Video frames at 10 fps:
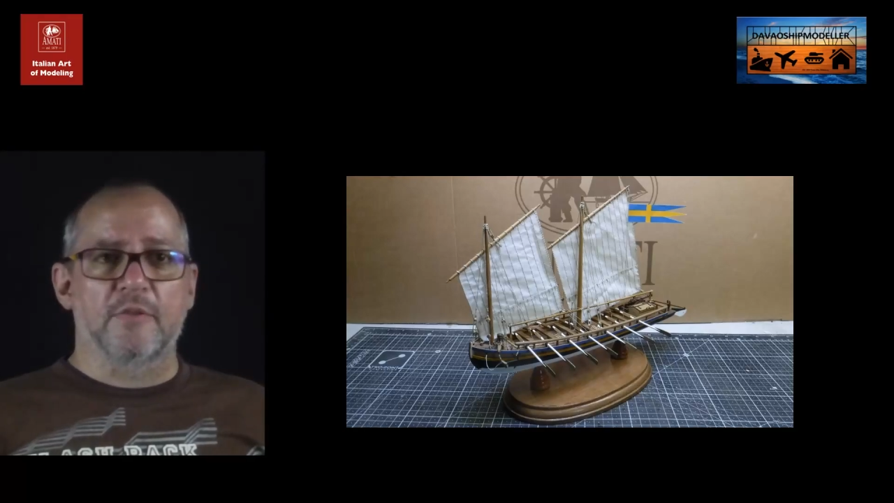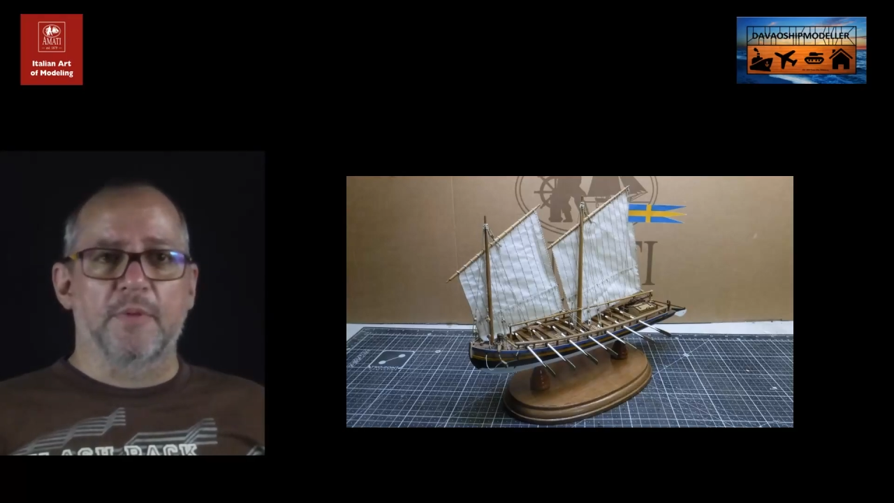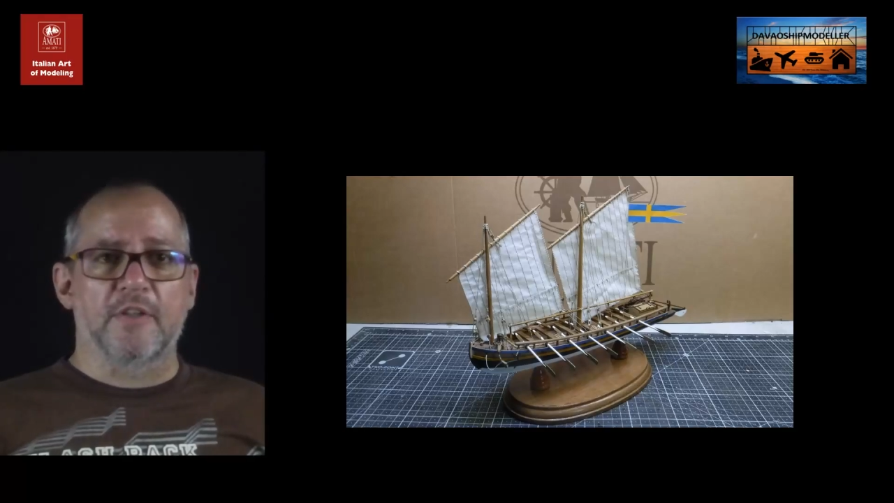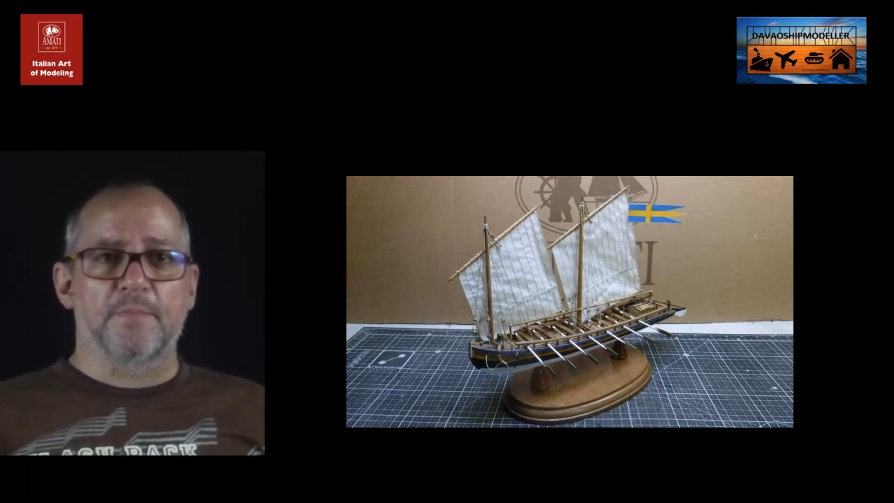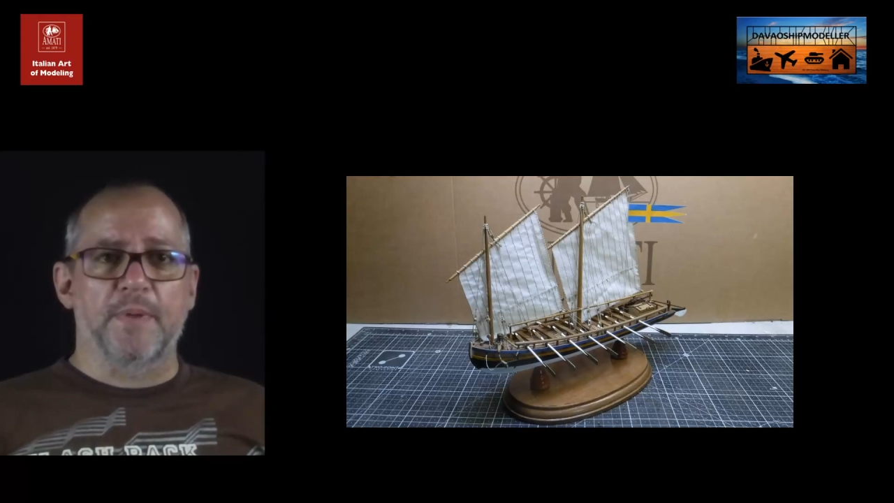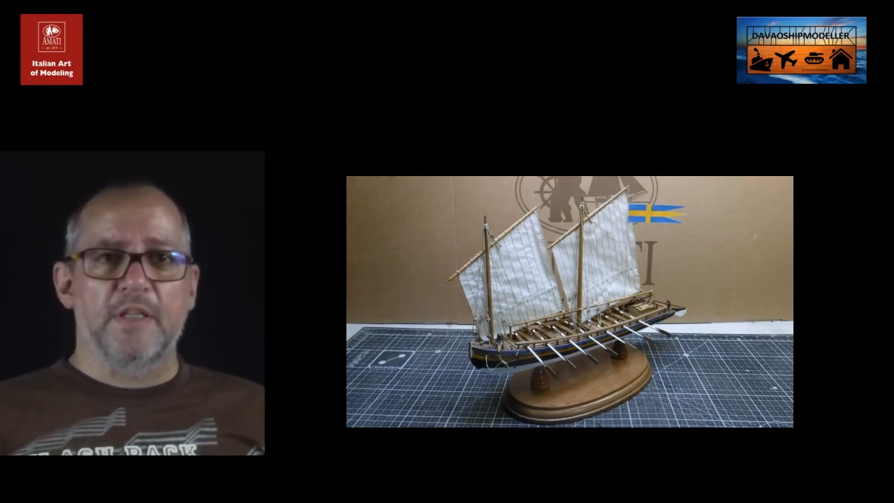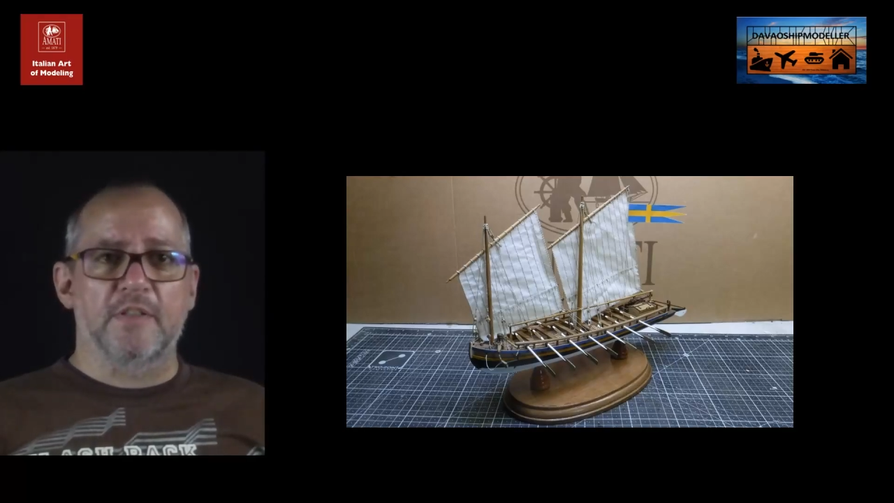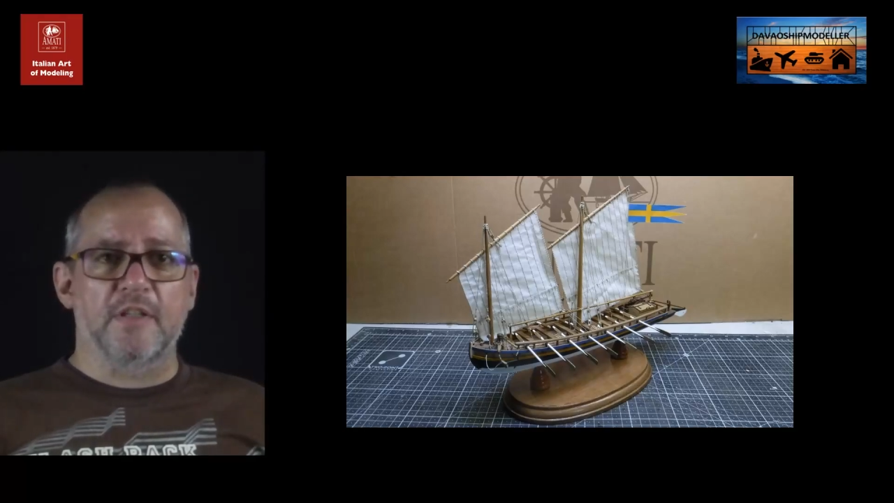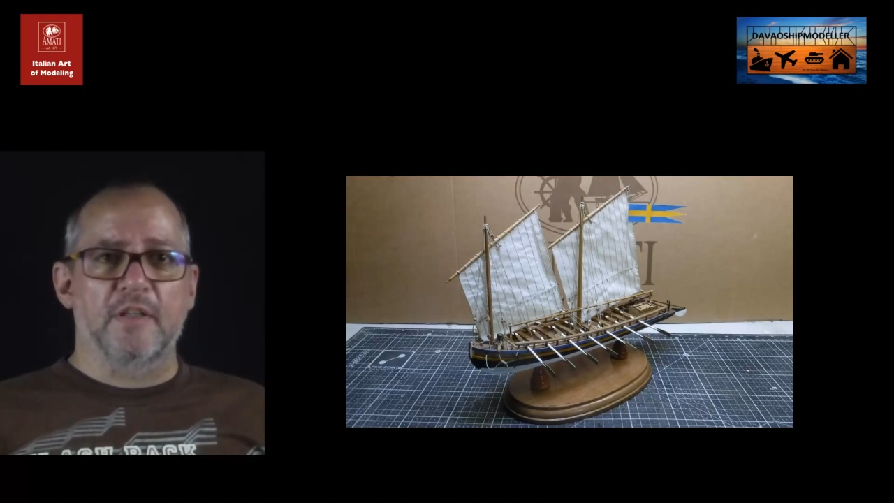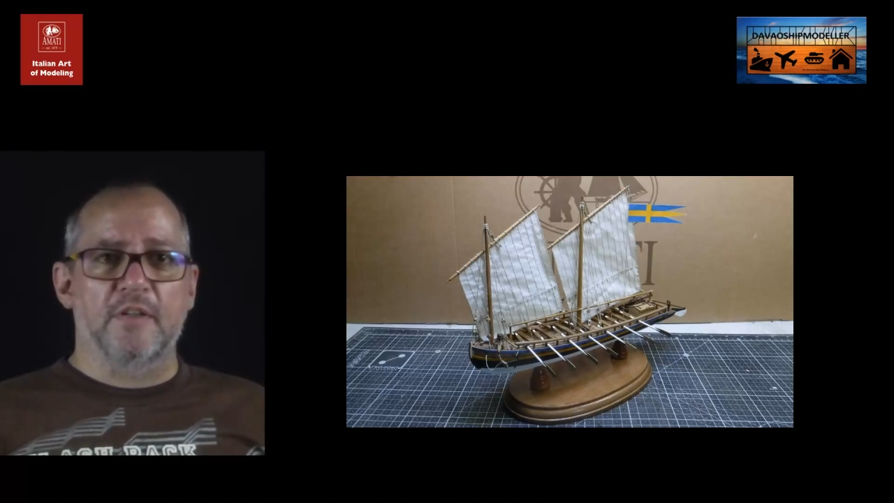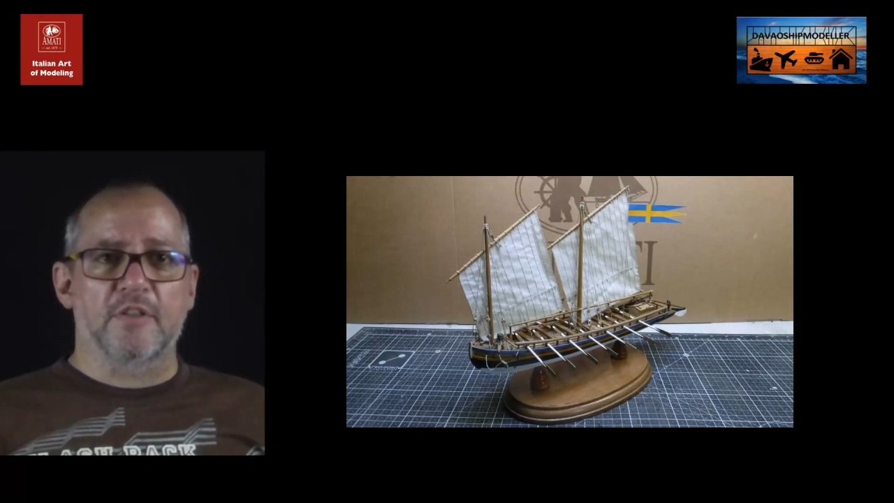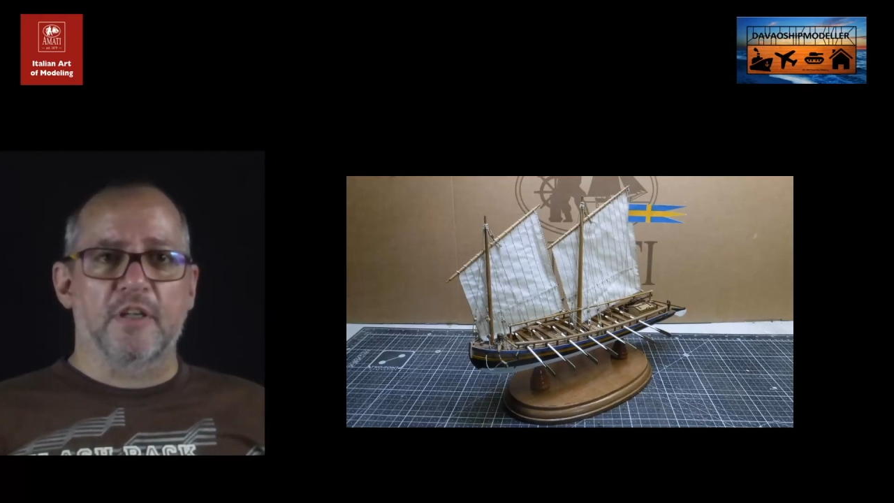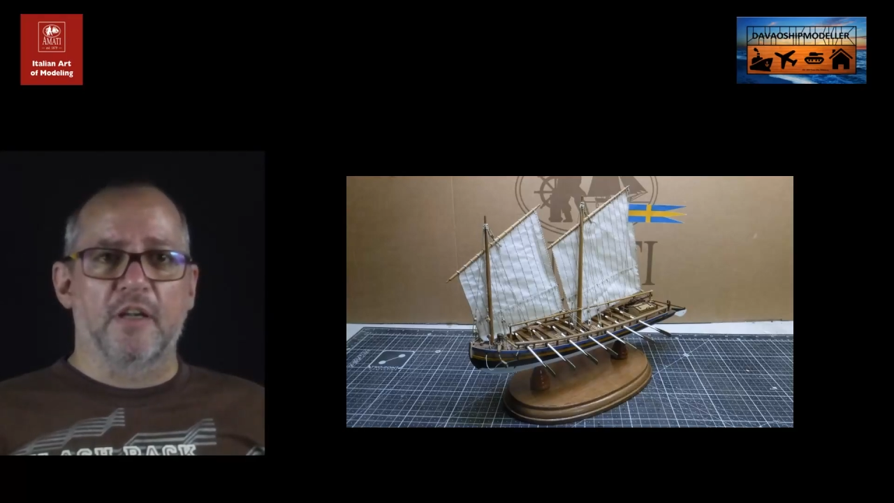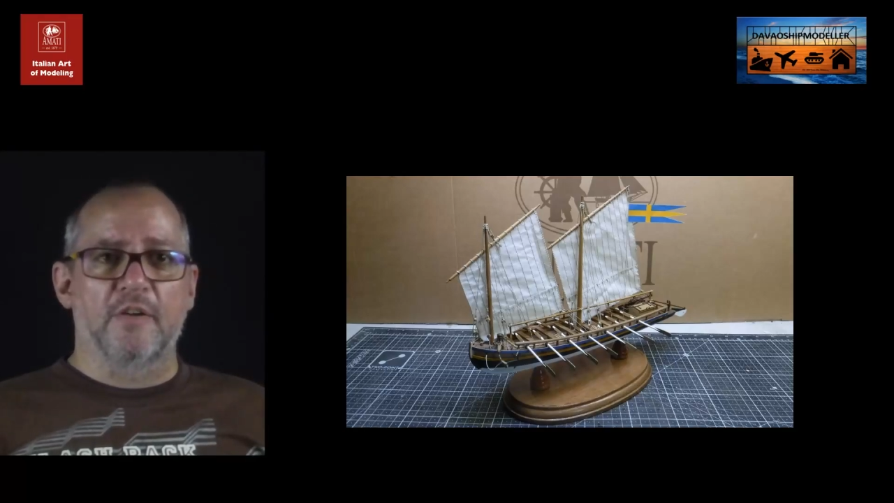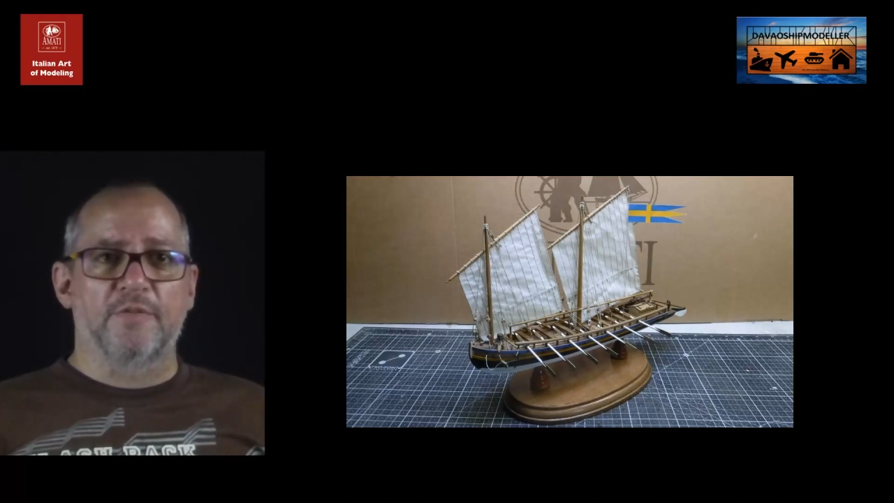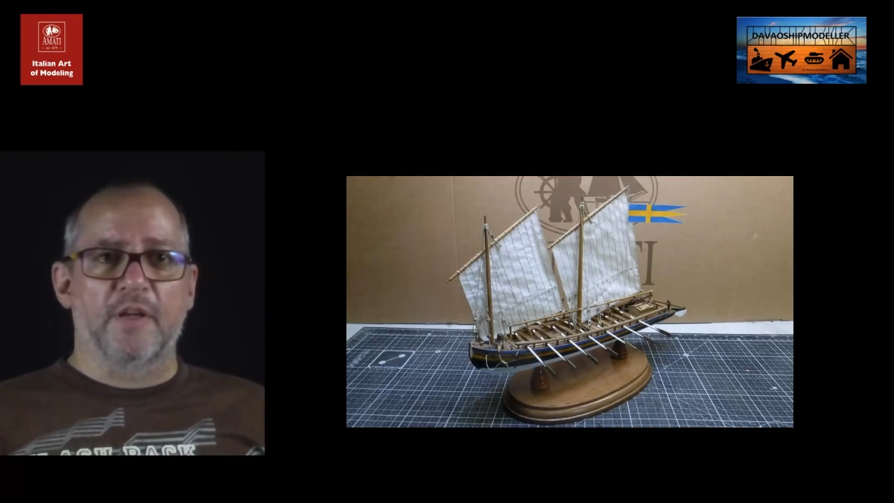much space in your shelf,